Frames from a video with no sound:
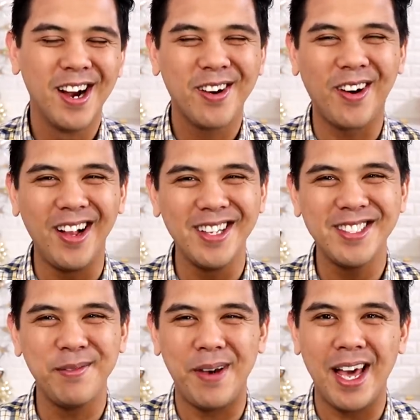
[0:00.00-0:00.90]
crawl
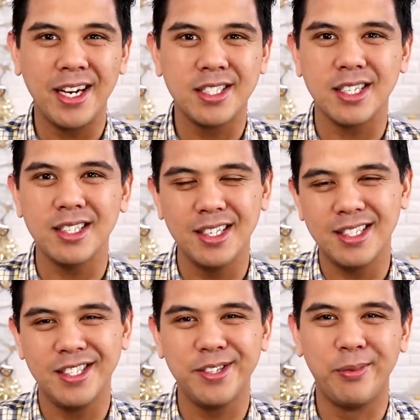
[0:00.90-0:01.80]
into bed, and just
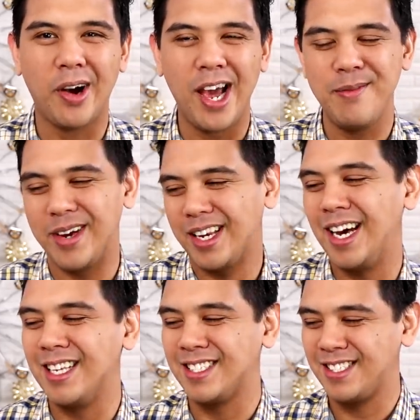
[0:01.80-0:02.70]
listen to Brian
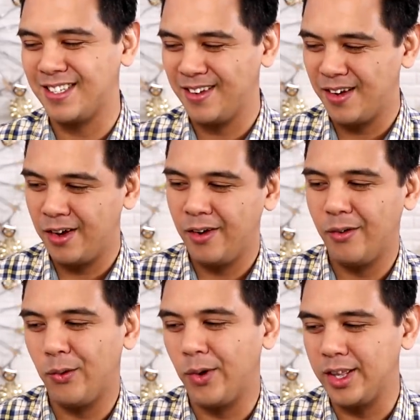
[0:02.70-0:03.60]
McKnight's
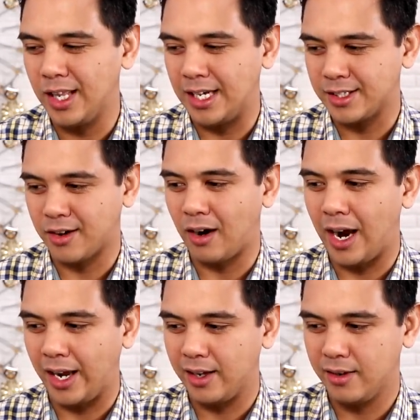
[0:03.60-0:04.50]
One Last
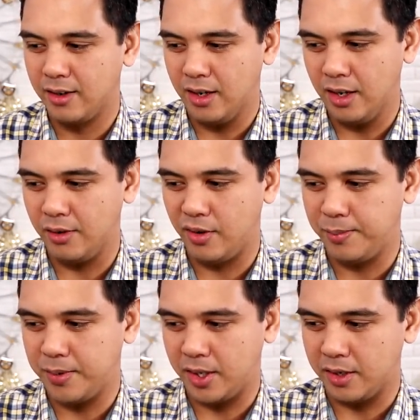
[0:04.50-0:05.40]
Cry on
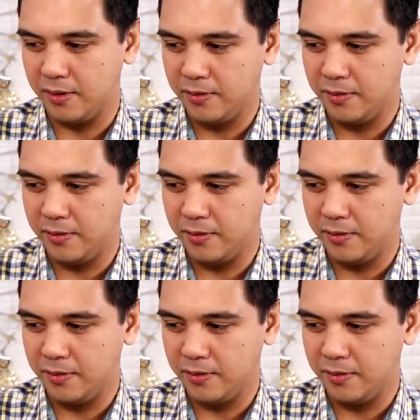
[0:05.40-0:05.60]
repeat.